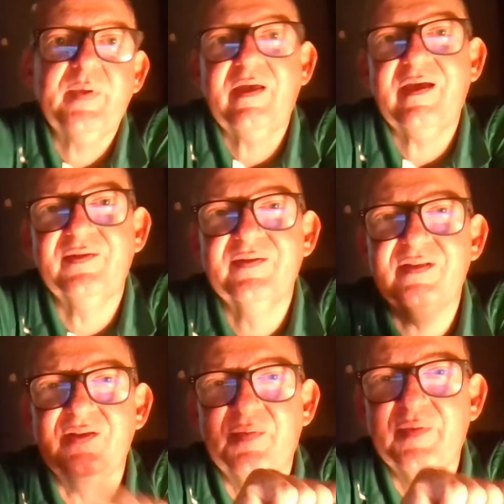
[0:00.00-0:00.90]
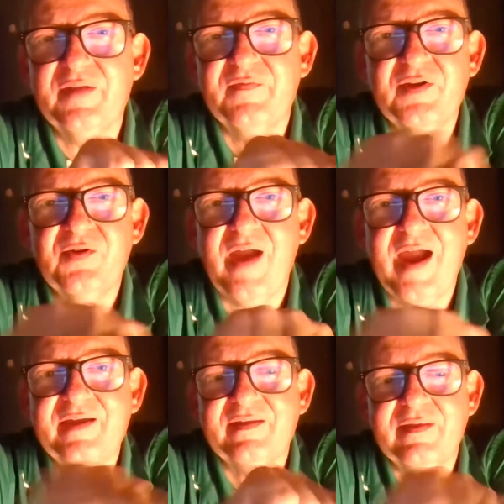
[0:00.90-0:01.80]
There's a little bit of a
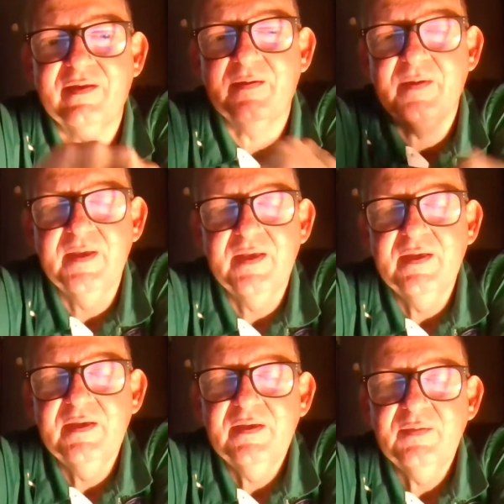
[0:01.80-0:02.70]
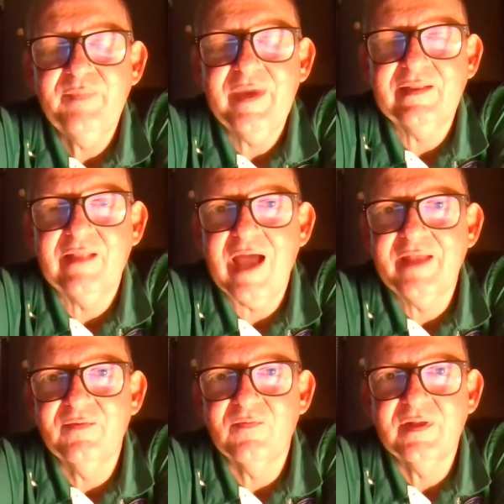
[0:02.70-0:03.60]
crack in the main
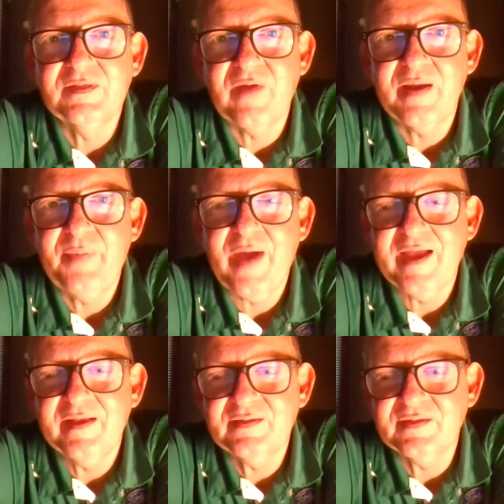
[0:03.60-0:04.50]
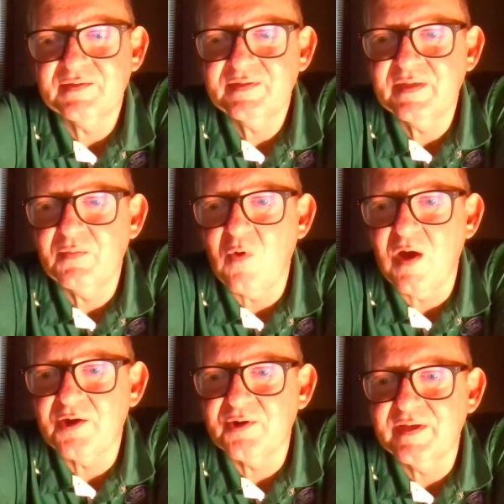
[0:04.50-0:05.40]
line that runs right by it, so some
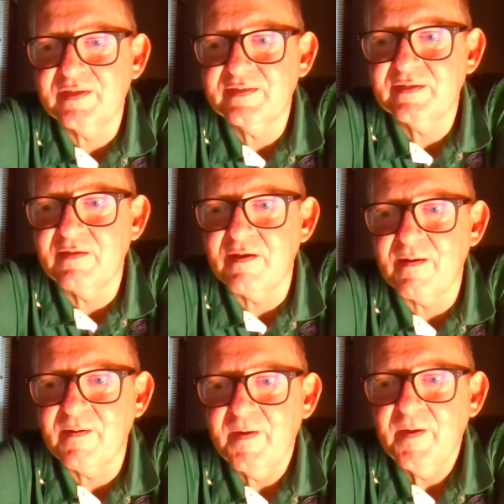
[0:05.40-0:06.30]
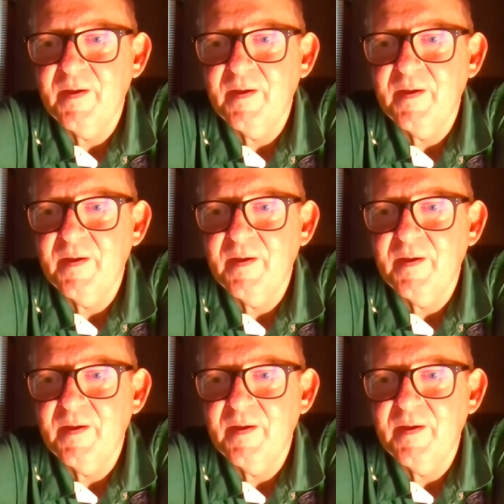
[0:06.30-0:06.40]
water gets in there.